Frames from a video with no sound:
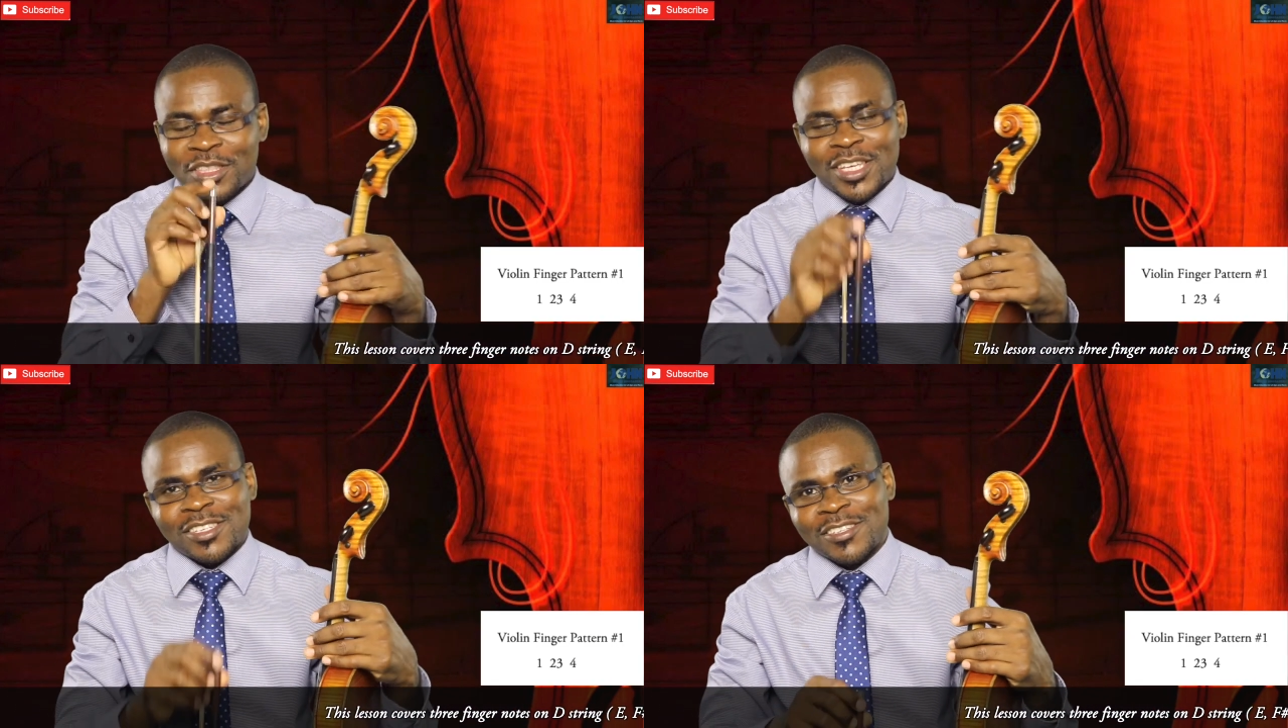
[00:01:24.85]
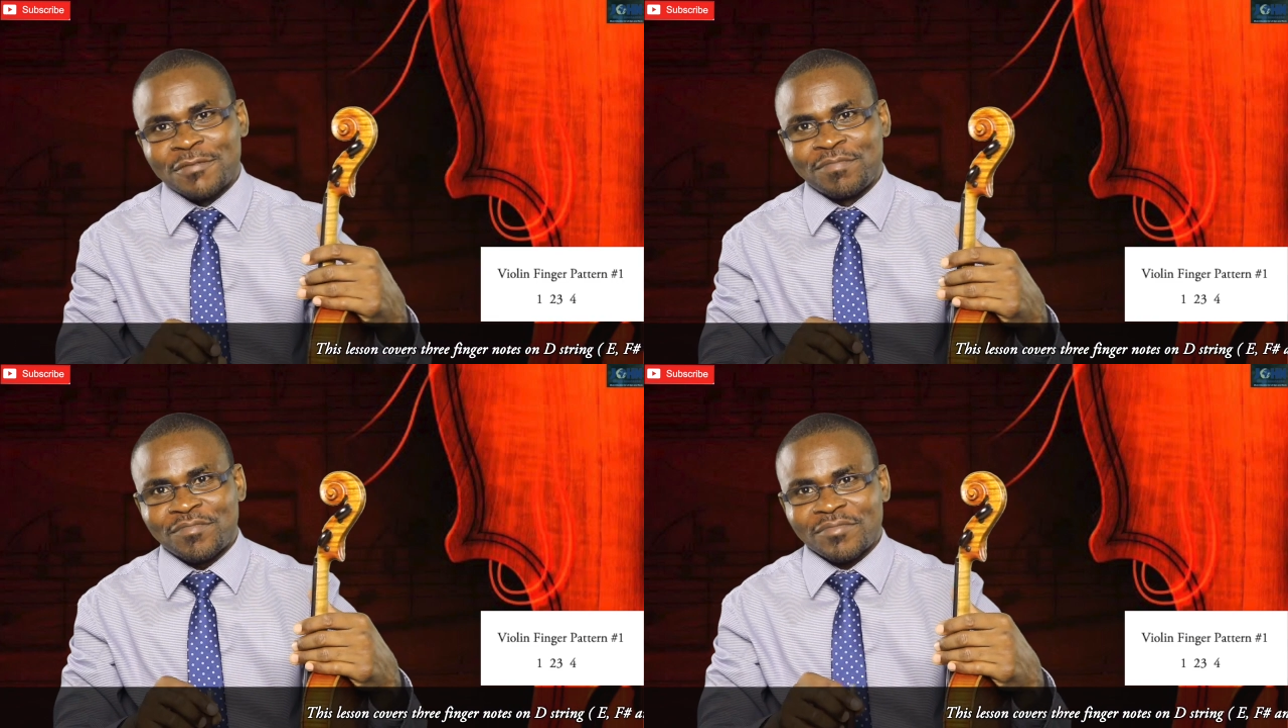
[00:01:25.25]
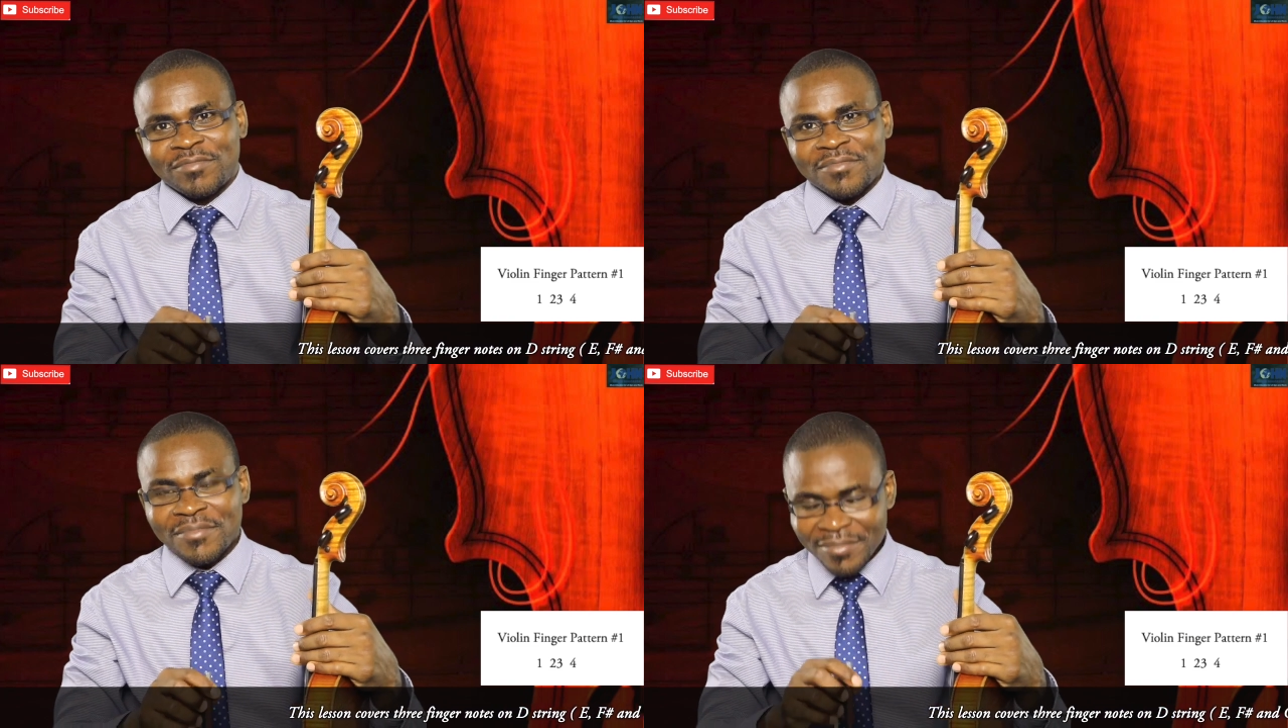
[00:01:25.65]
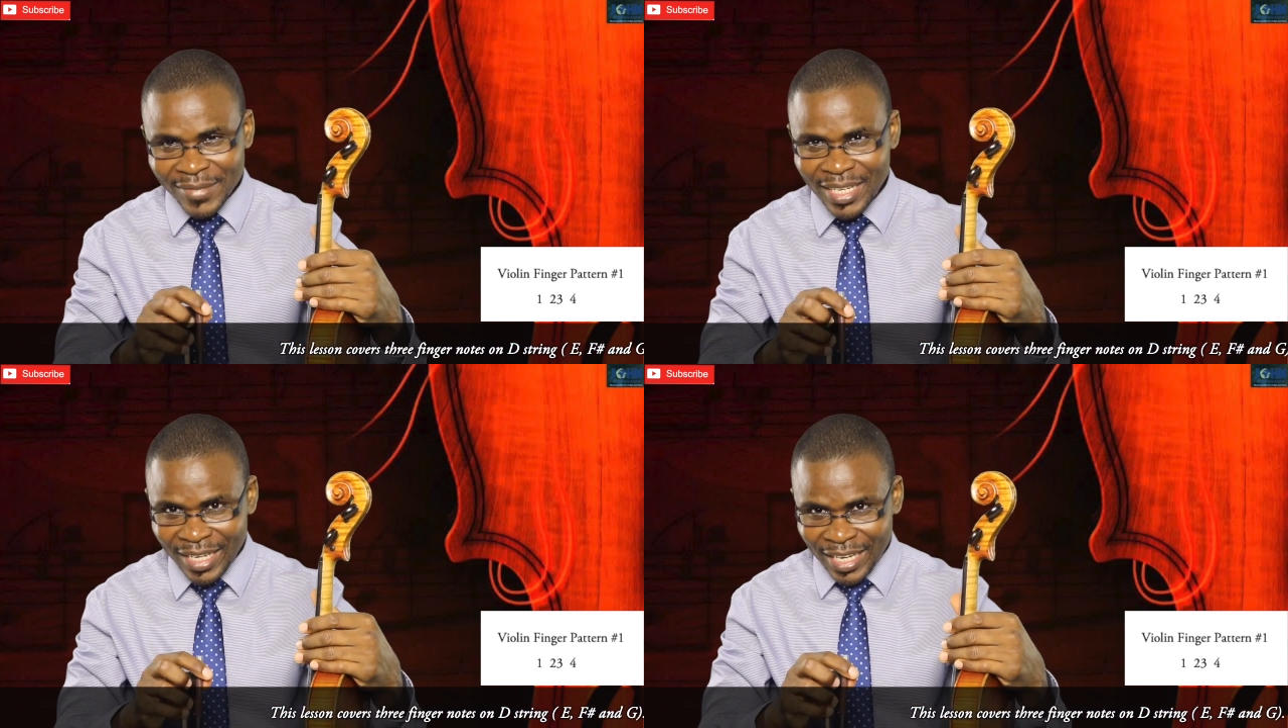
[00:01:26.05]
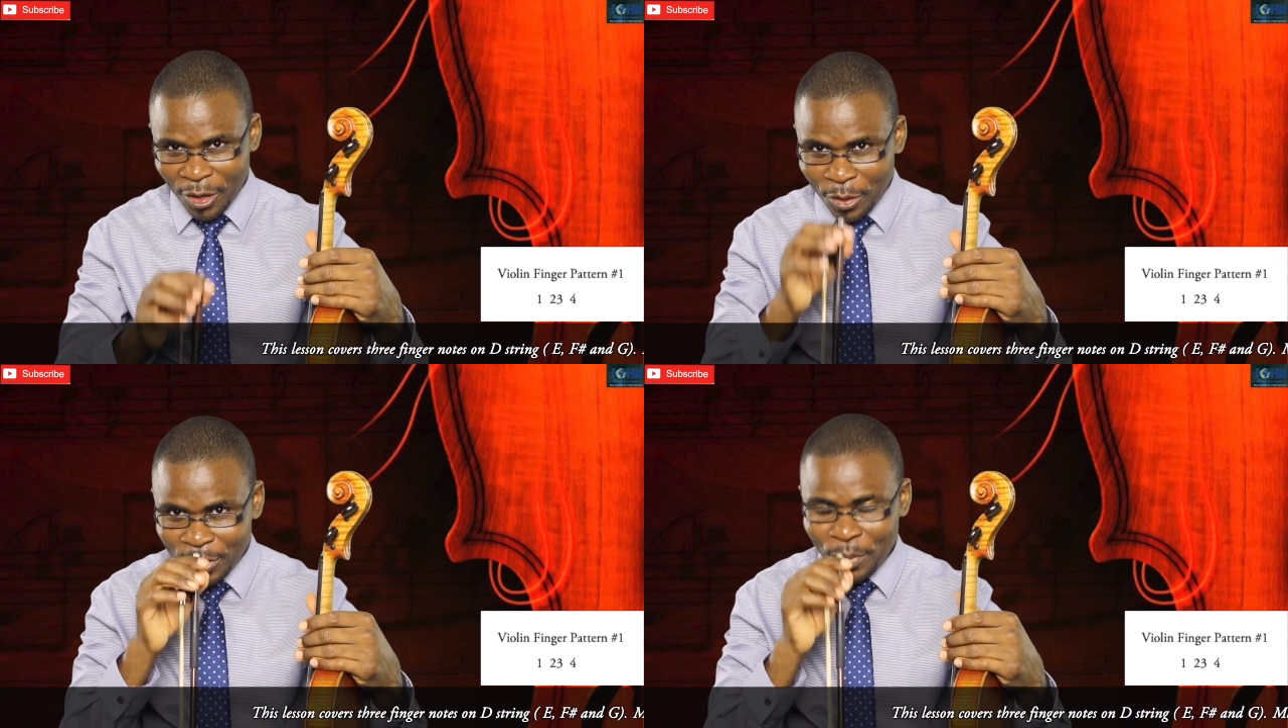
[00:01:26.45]
this,
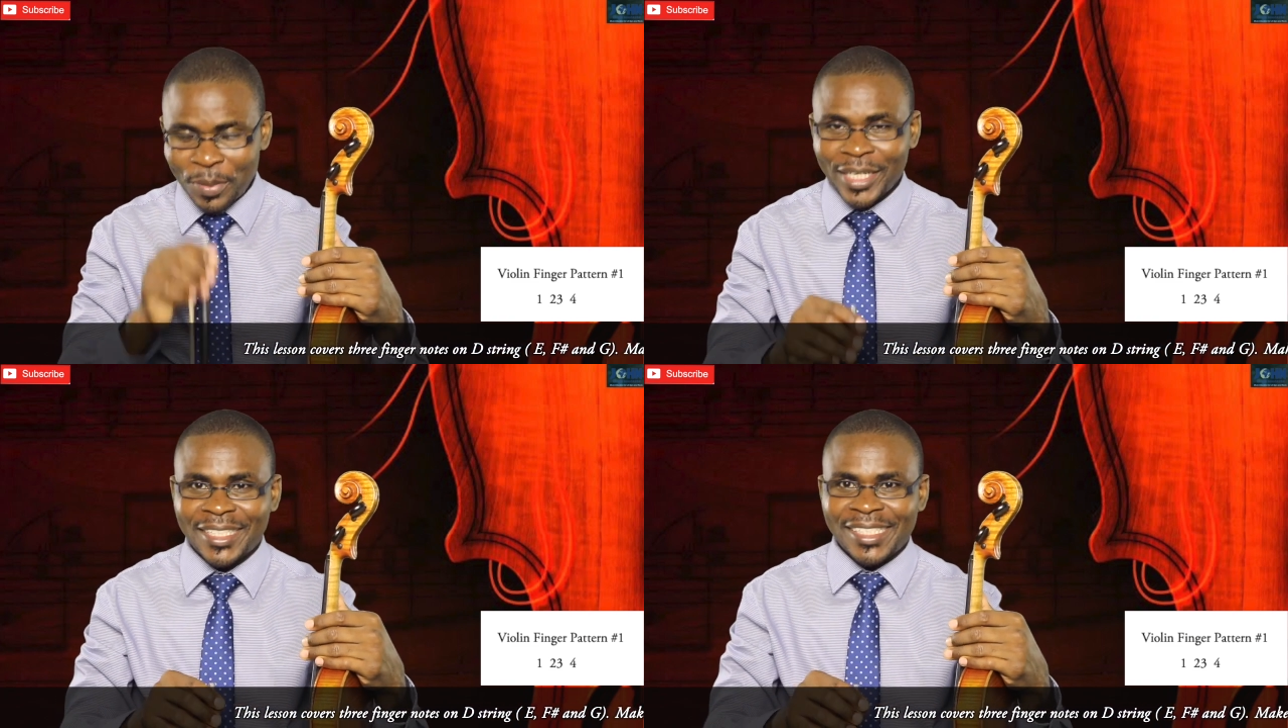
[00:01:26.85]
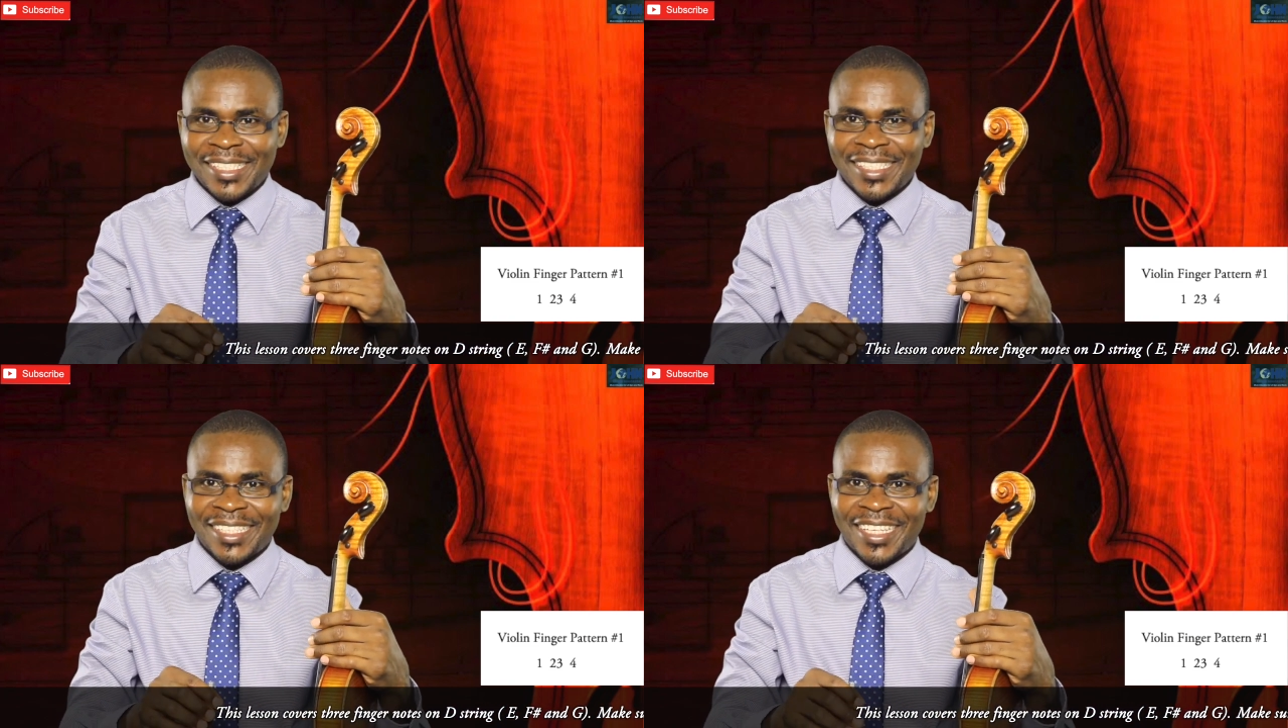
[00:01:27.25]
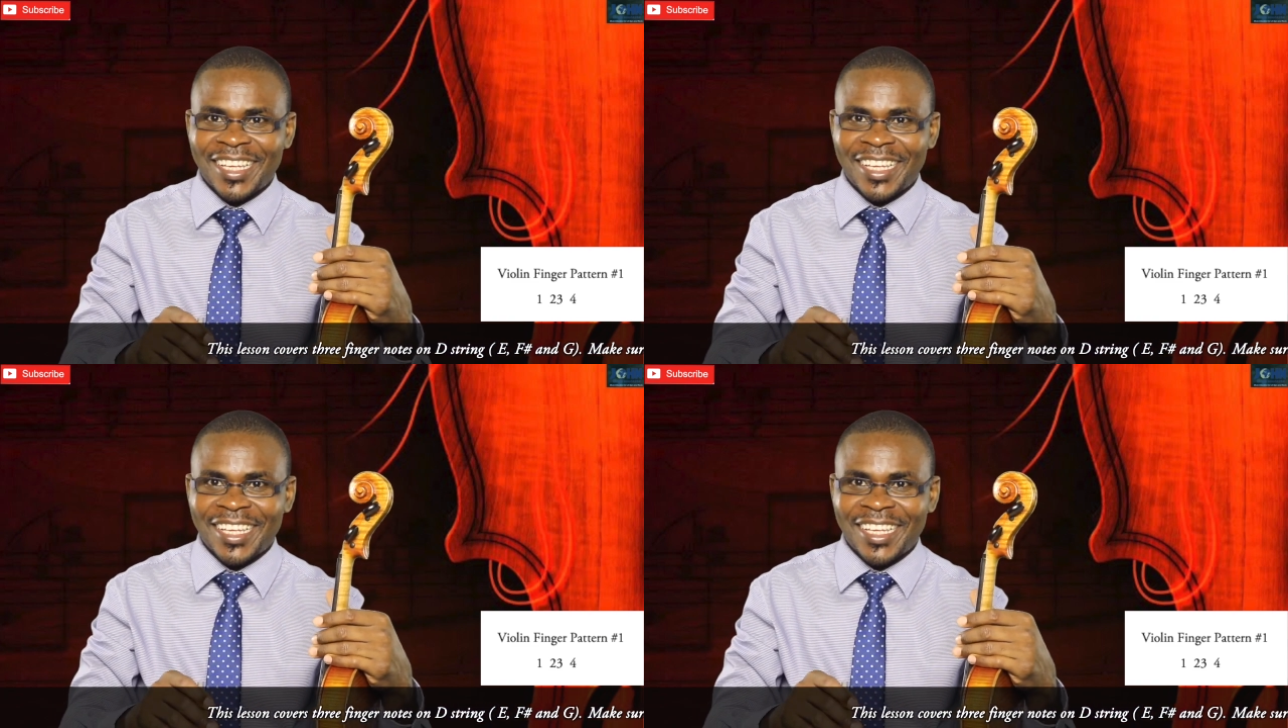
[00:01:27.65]
on the patterns.